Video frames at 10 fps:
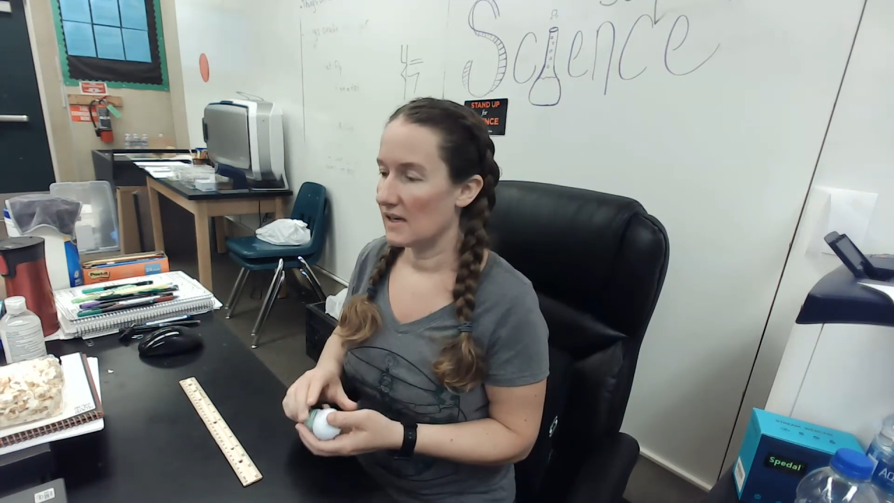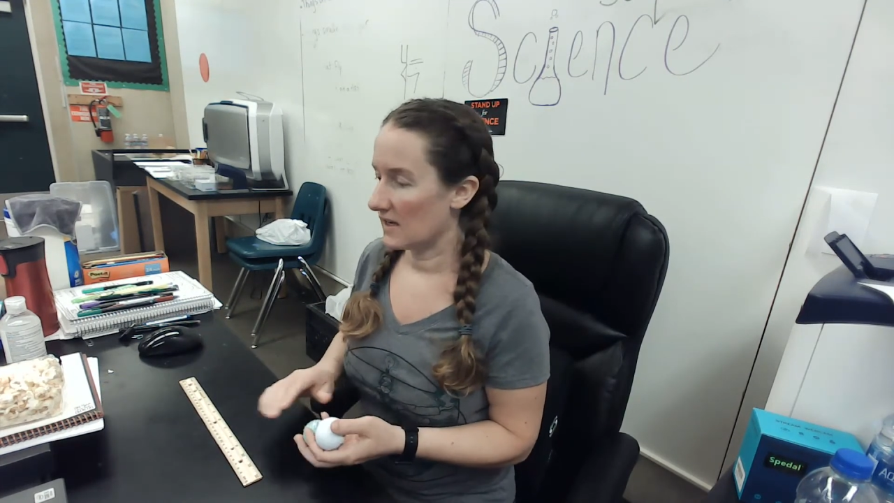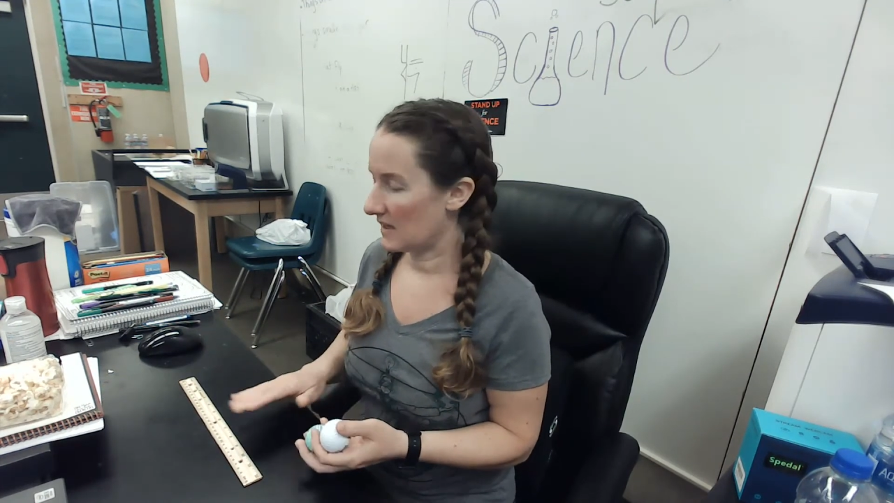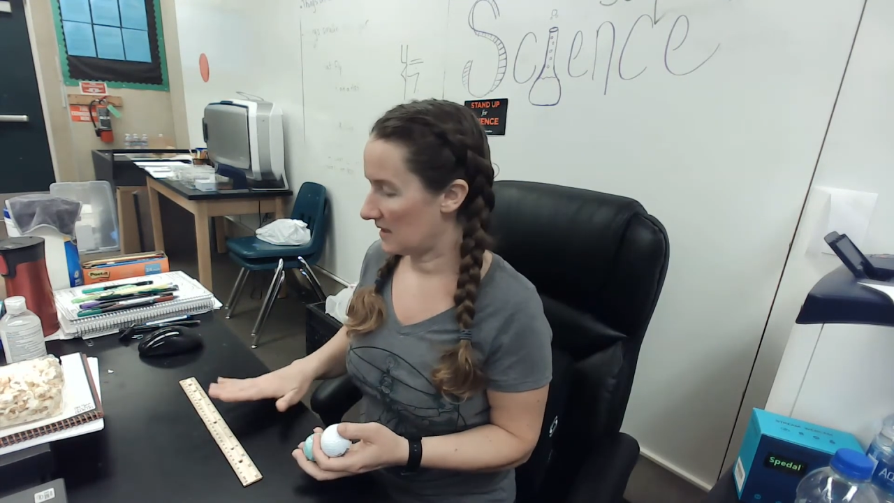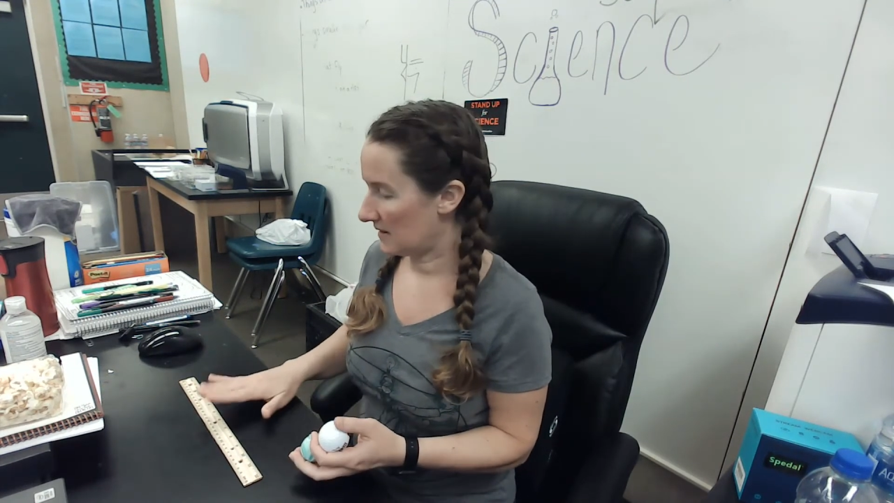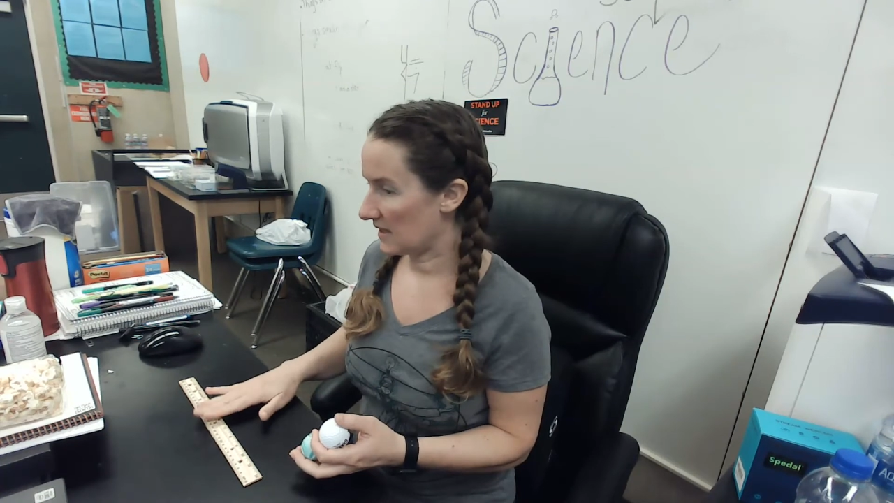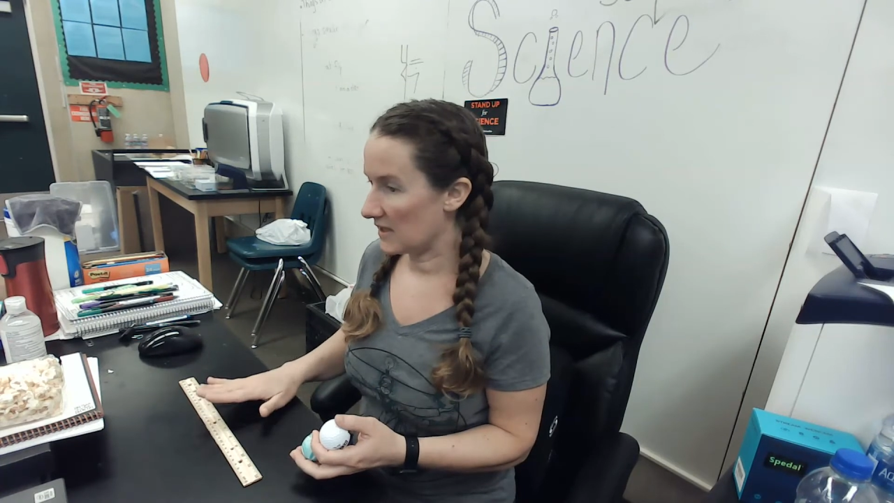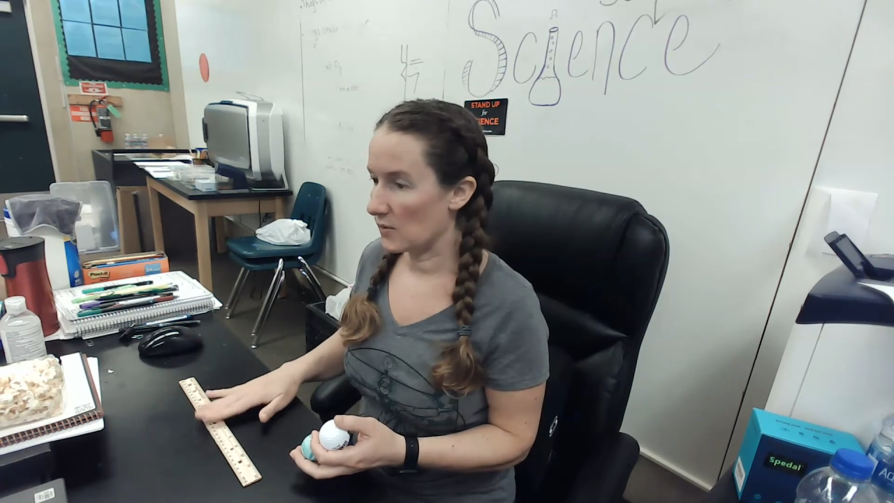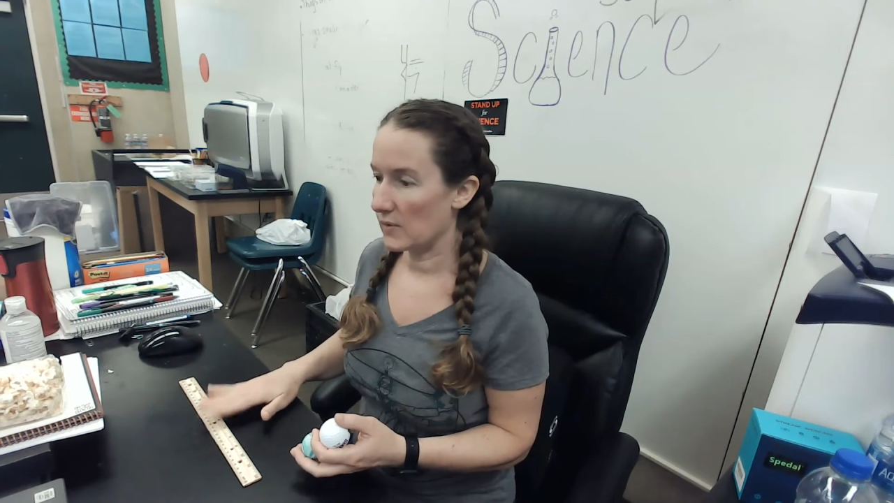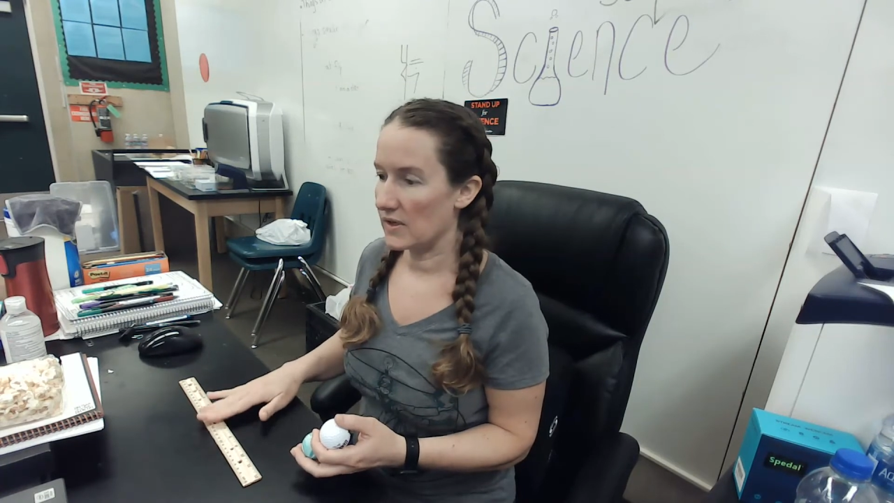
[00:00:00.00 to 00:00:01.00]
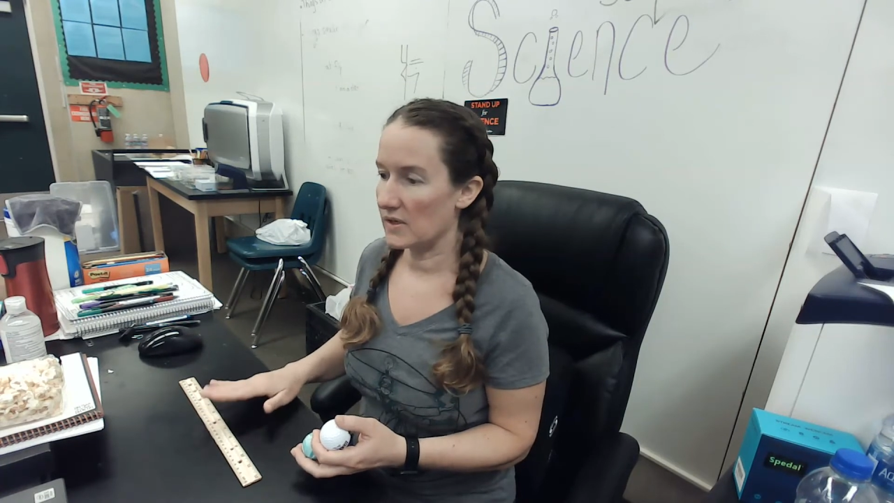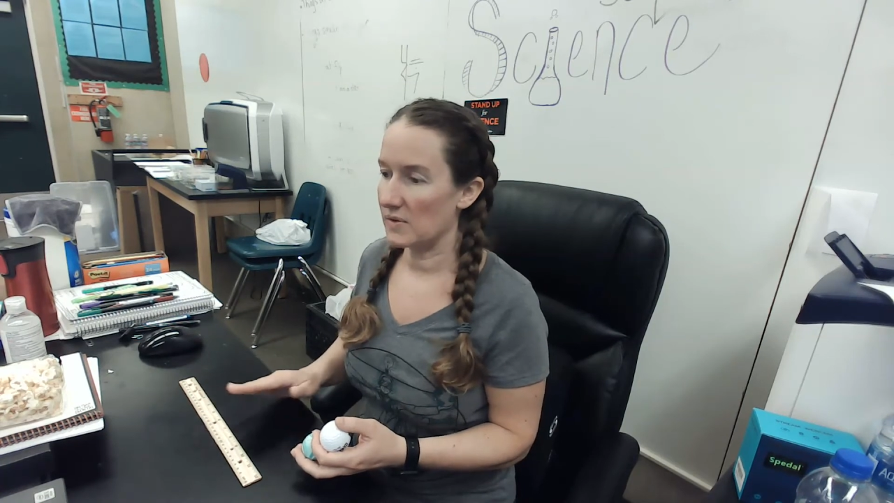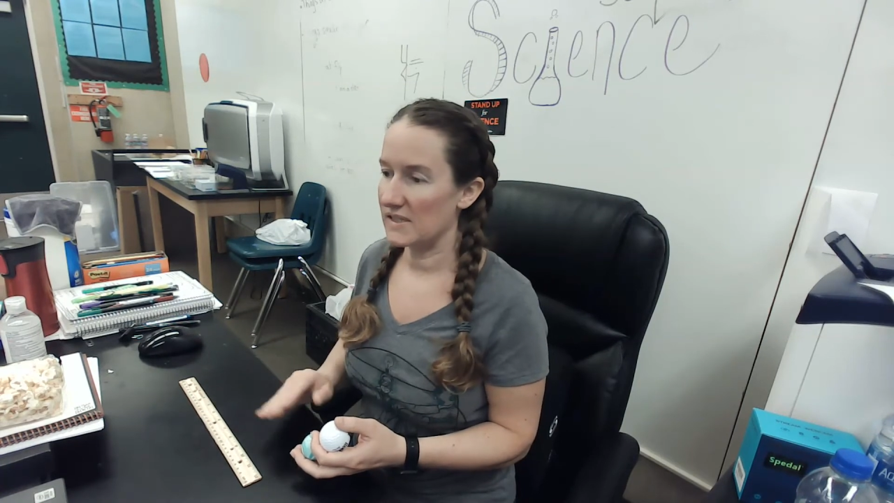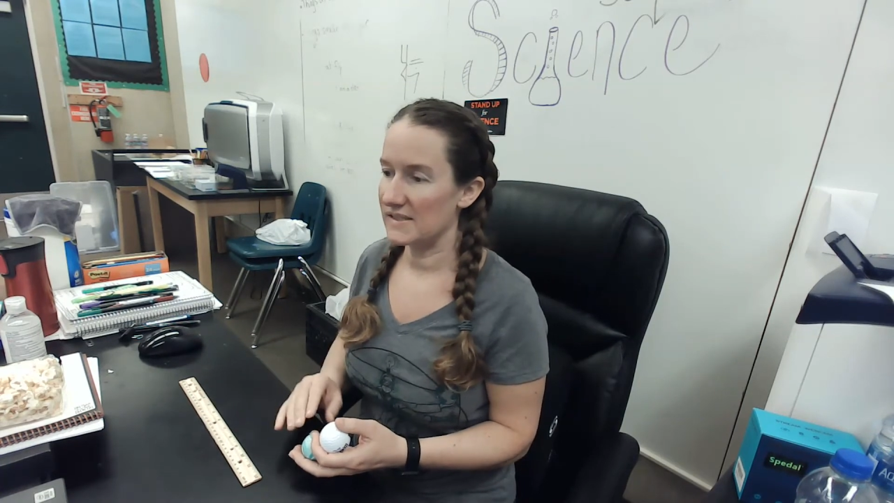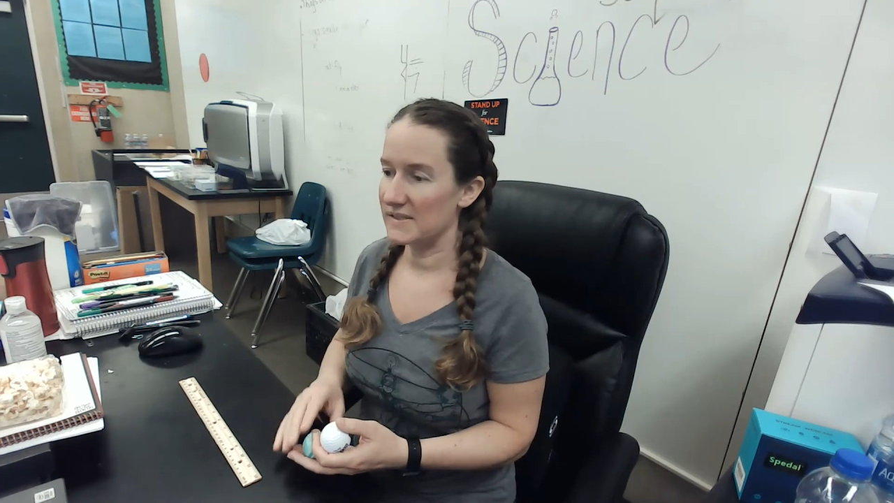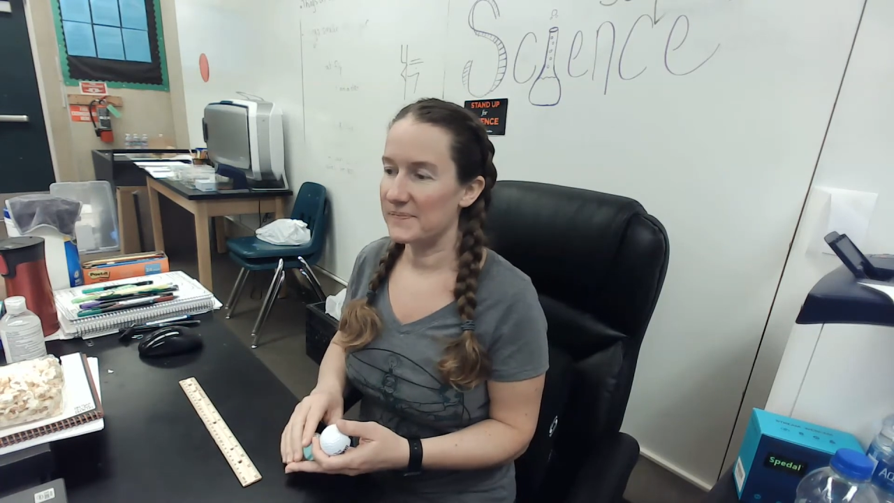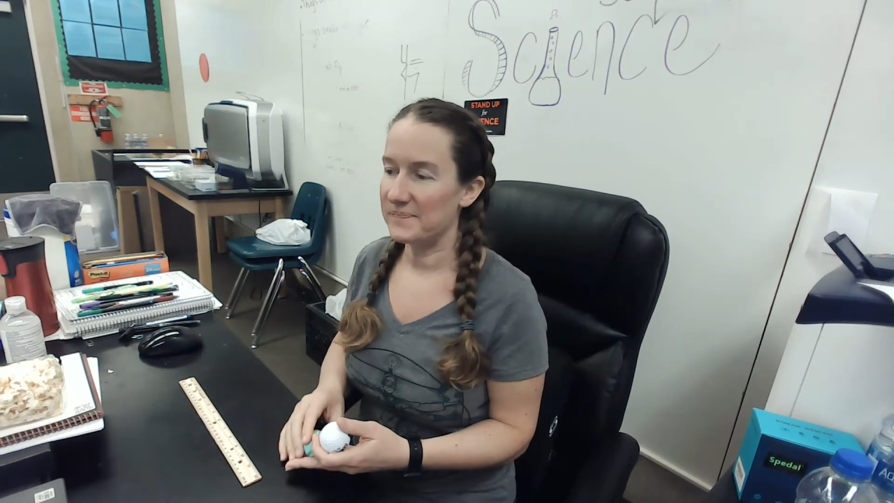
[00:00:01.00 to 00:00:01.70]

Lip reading: than the wooden ones.